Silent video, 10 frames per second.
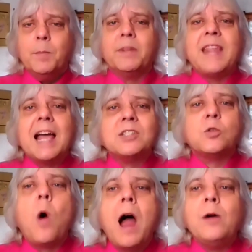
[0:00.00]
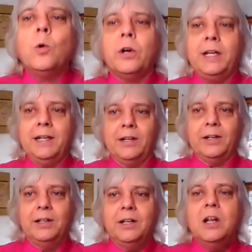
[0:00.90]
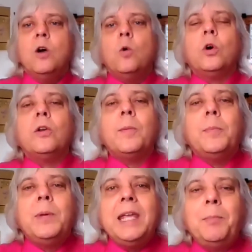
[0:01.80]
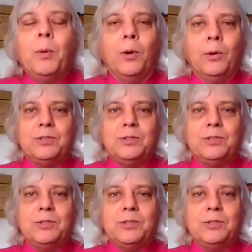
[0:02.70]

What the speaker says: but that's why we're here. We're the people